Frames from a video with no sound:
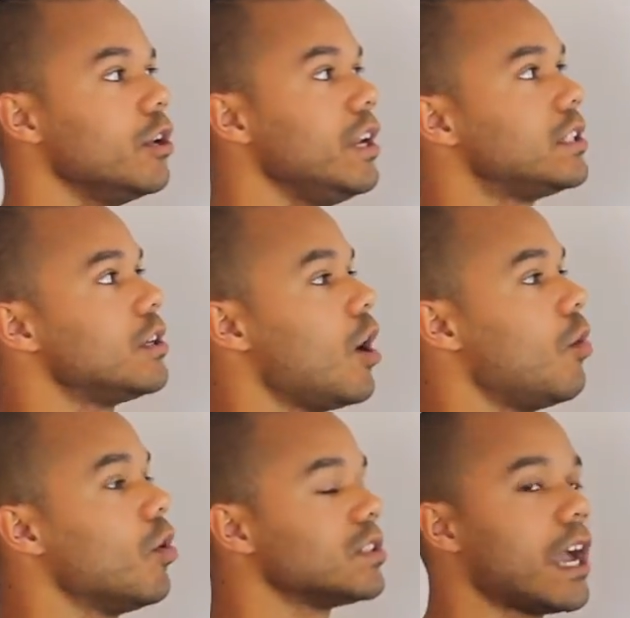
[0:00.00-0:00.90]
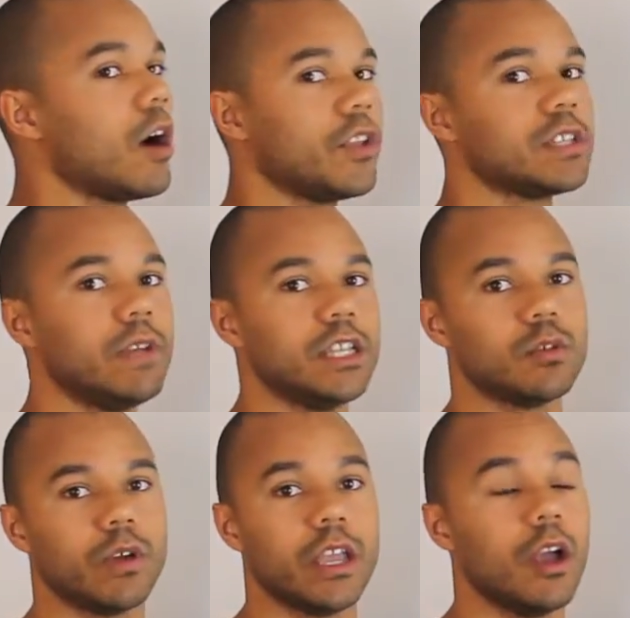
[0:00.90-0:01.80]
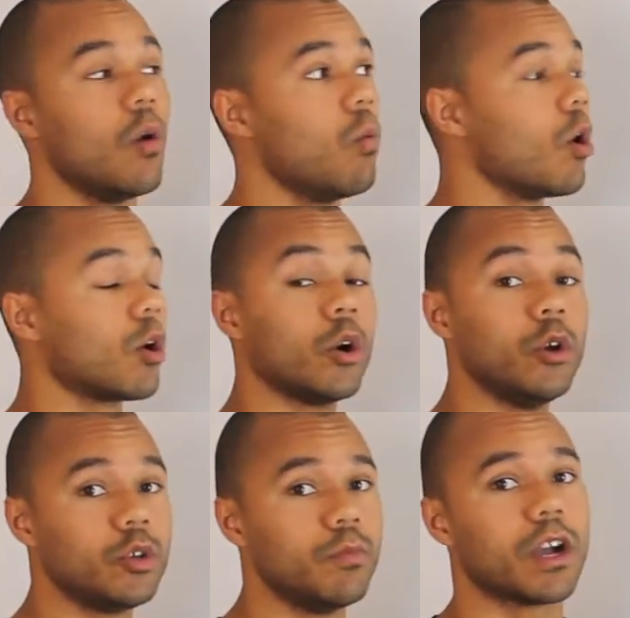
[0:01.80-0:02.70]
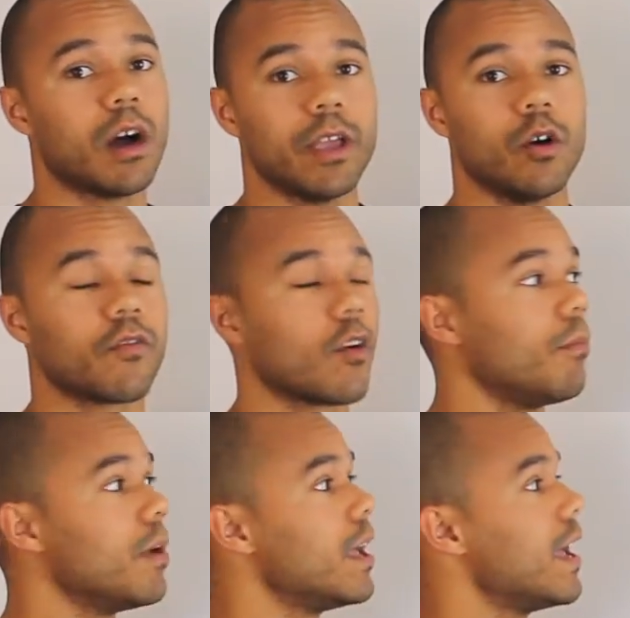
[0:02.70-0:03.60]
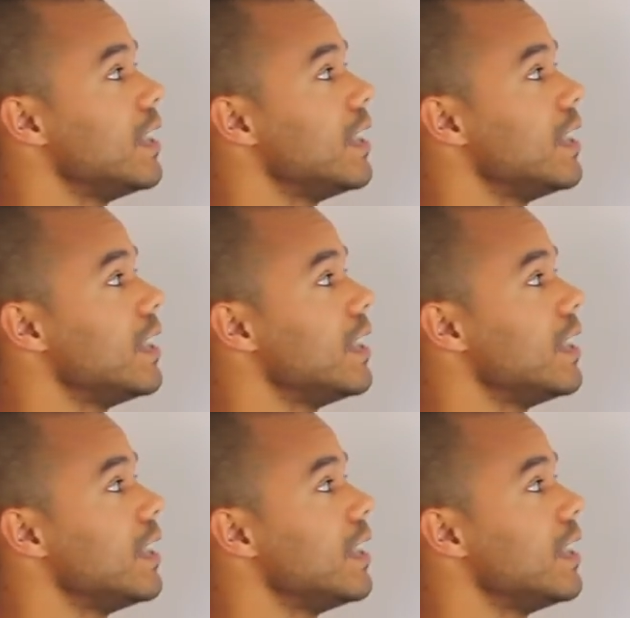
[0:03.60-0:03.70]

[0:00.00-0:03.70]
you need to know what's the healthiest meat to eat, what could you become ill from.